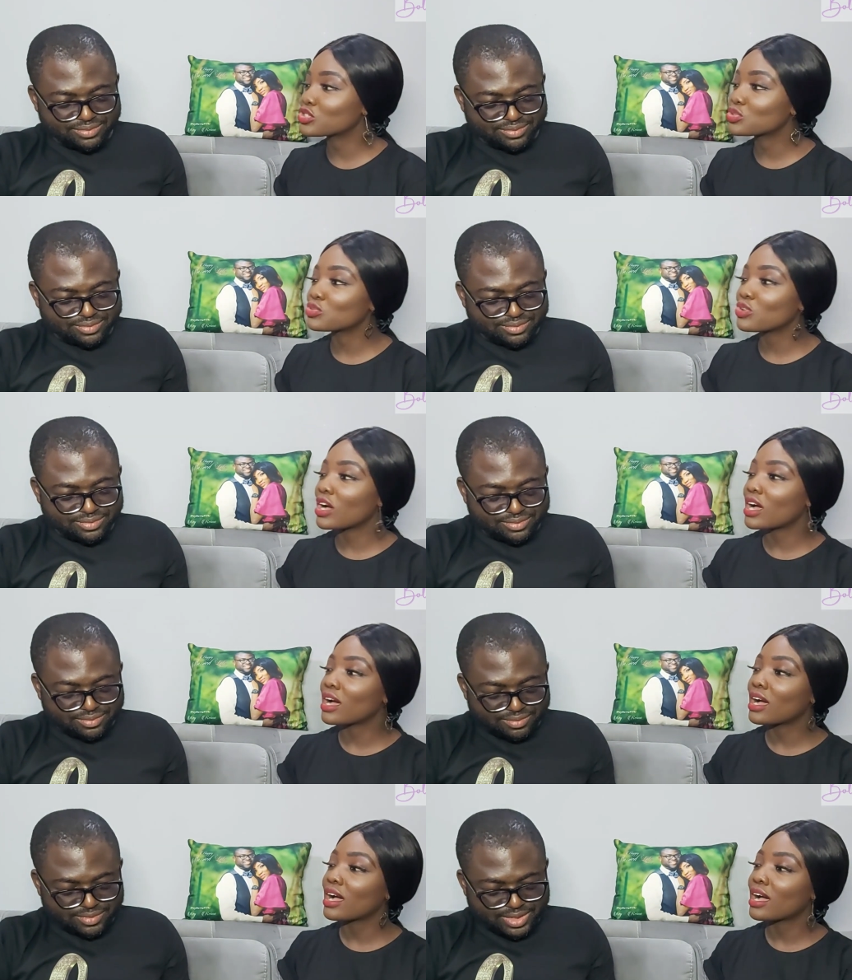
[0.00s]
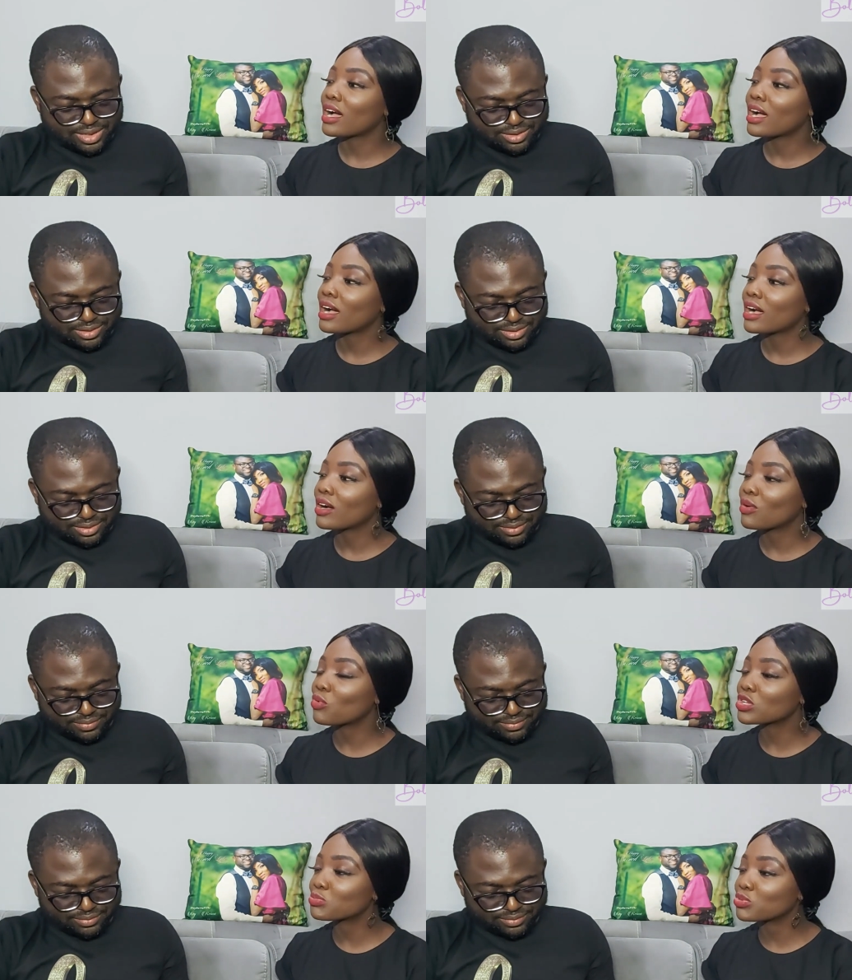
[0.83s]
Speaker 1: school? Yes.
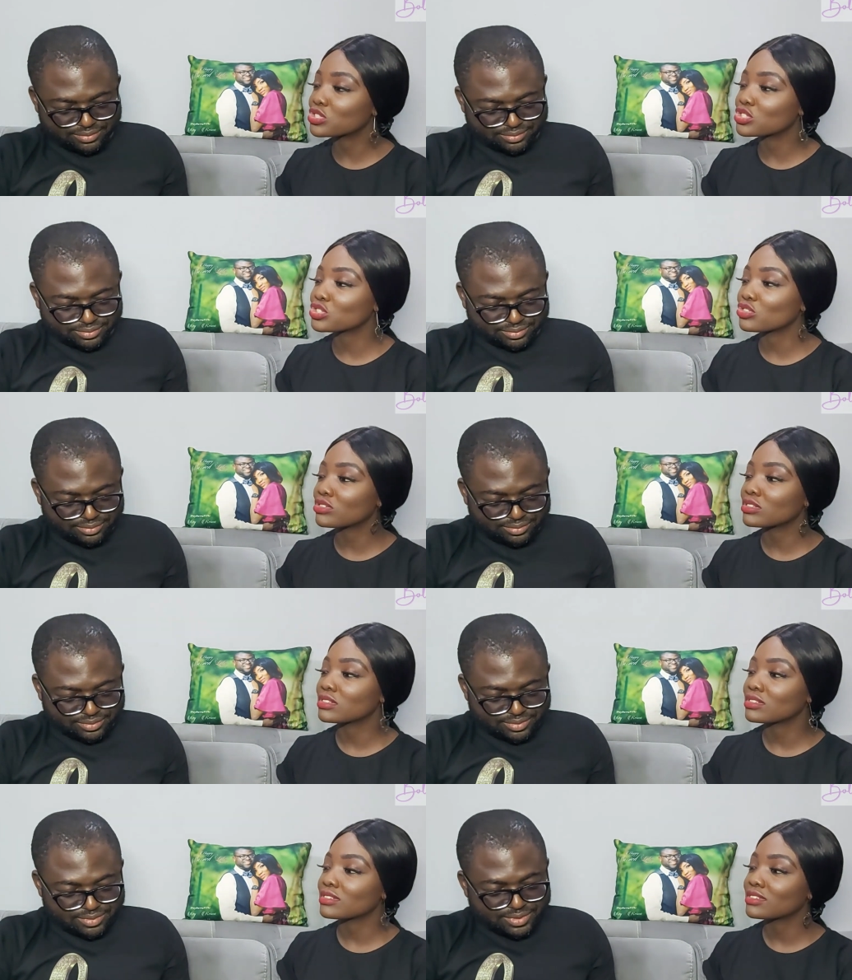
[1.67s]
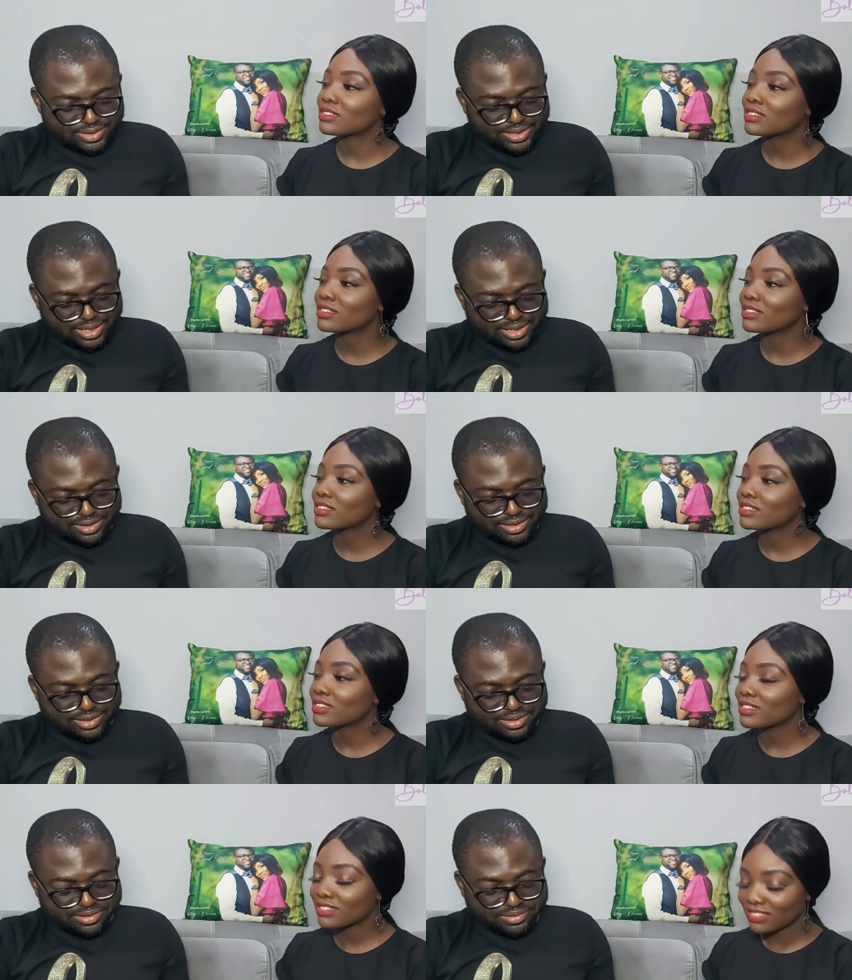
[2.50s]
What position? Head
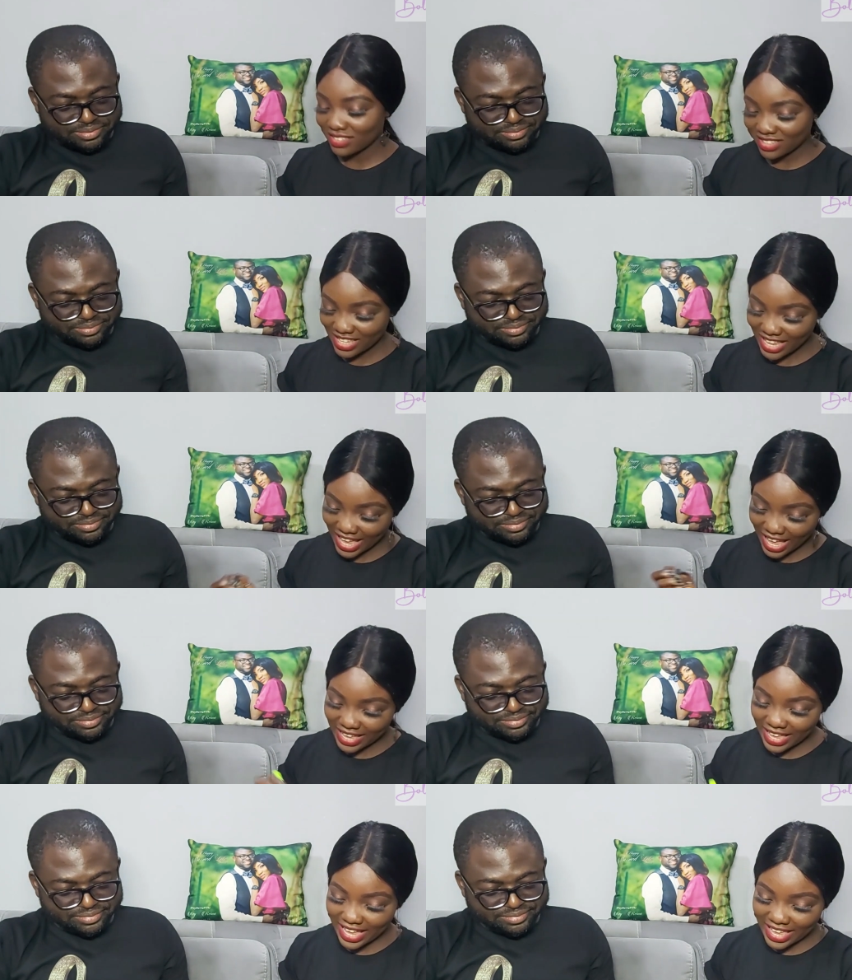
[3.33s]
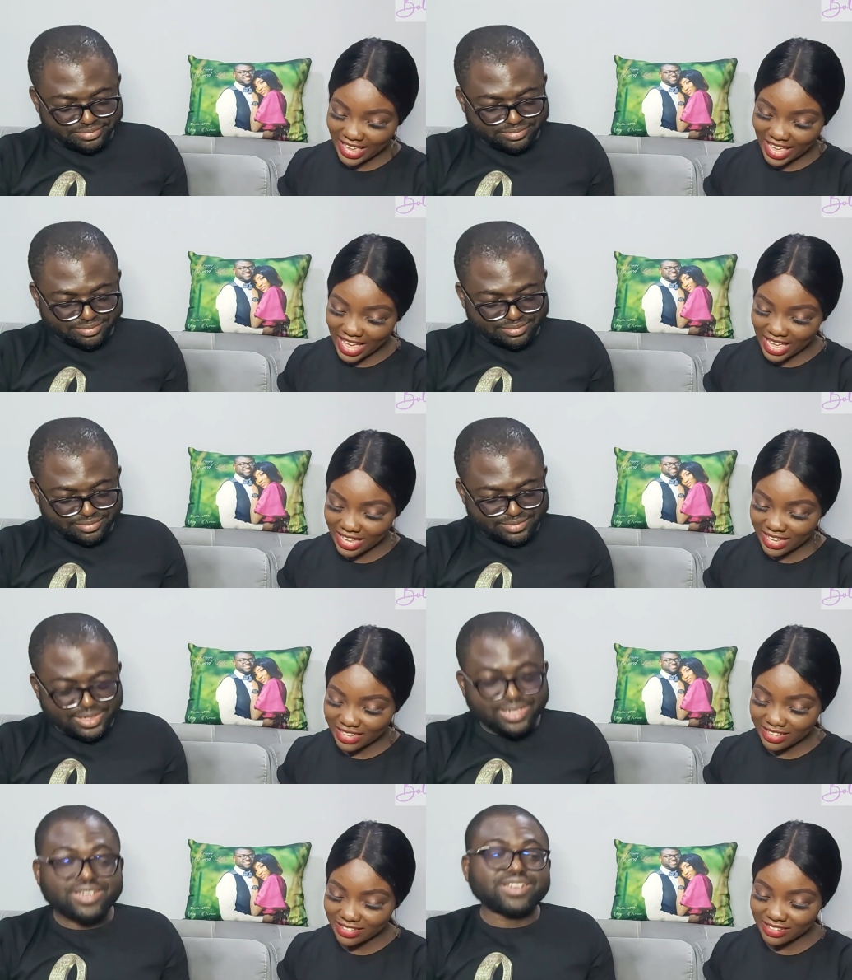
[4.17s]
girl. Yeah, yeah, yeah.
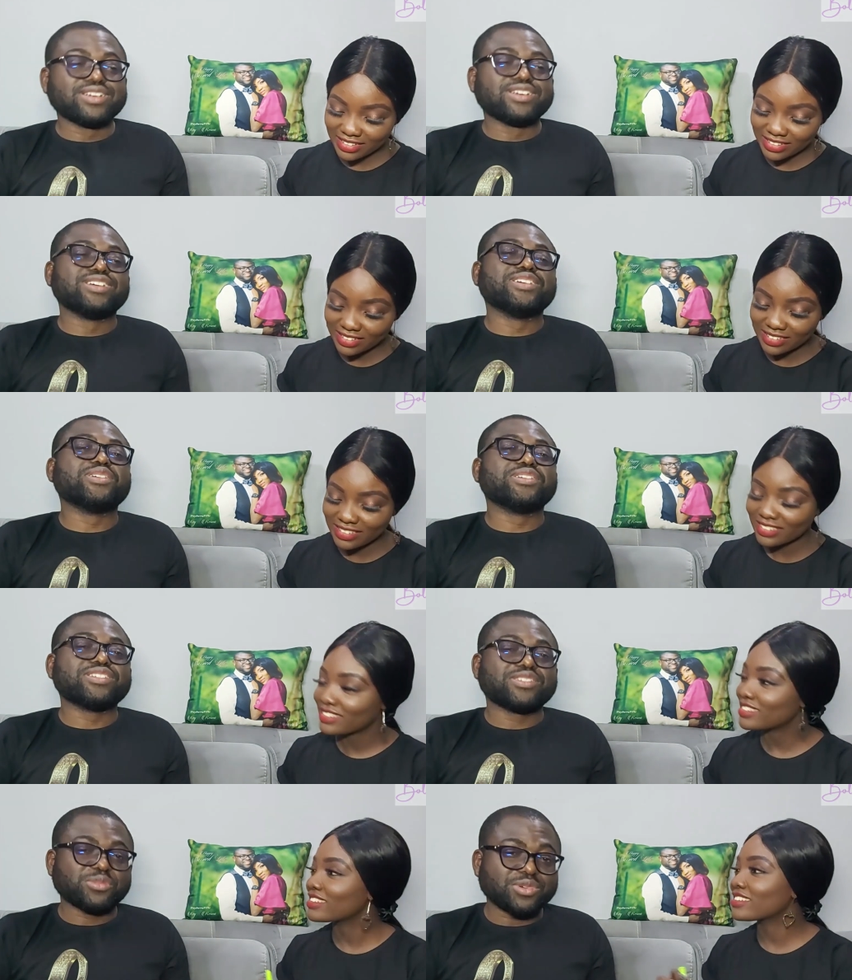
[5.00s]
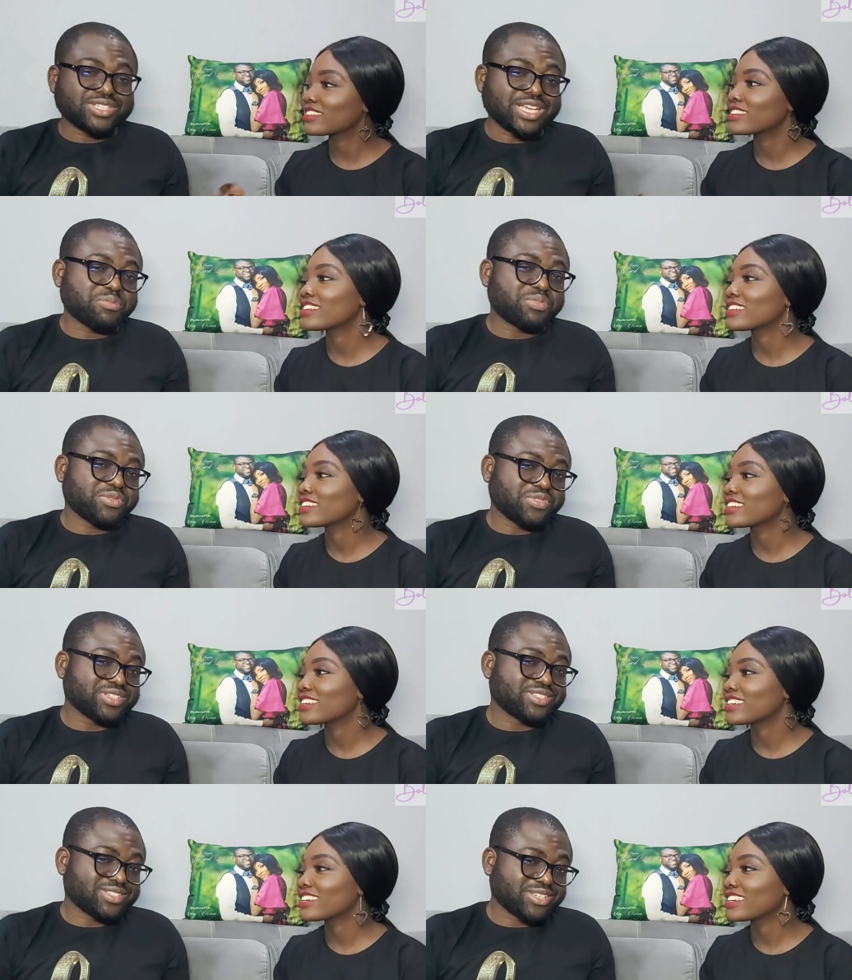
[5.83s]
Speaker 2: Was I a
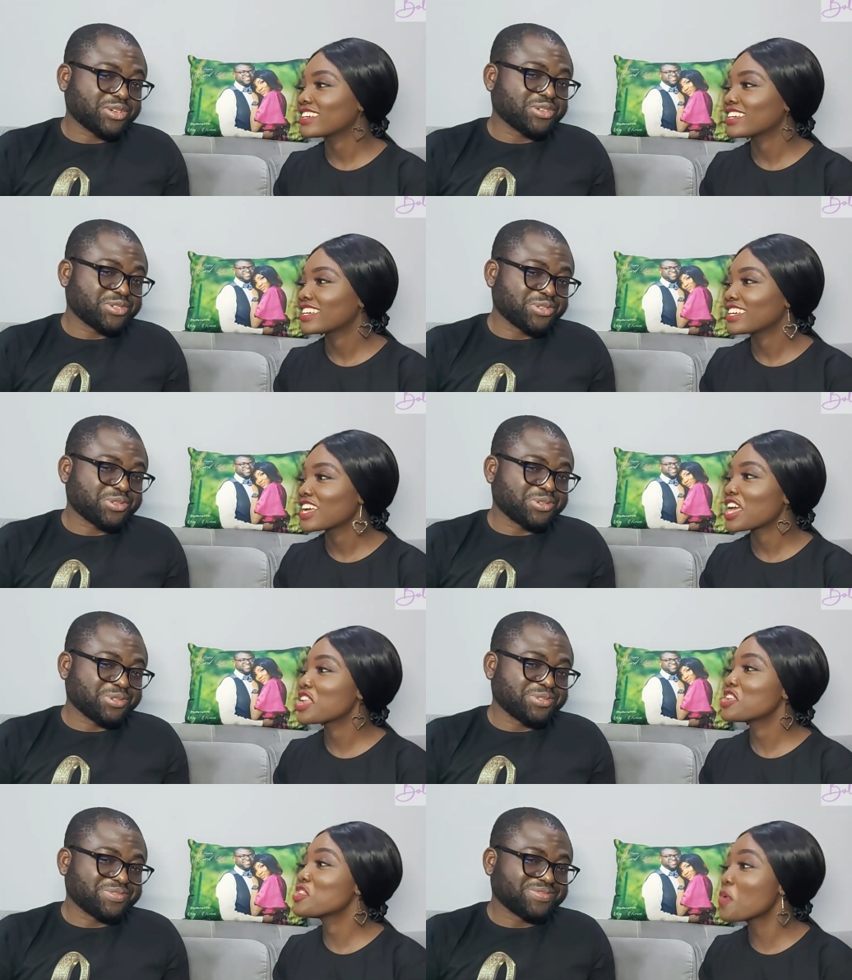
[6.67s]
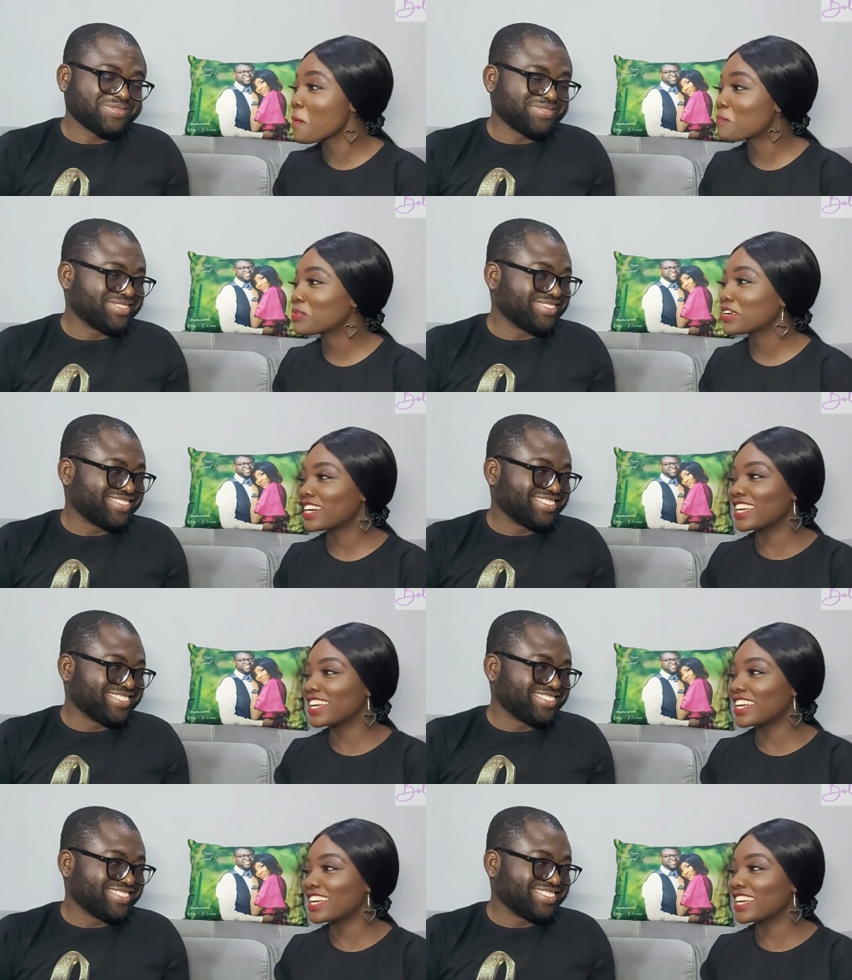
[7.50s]
prefect in secondary school? Nope.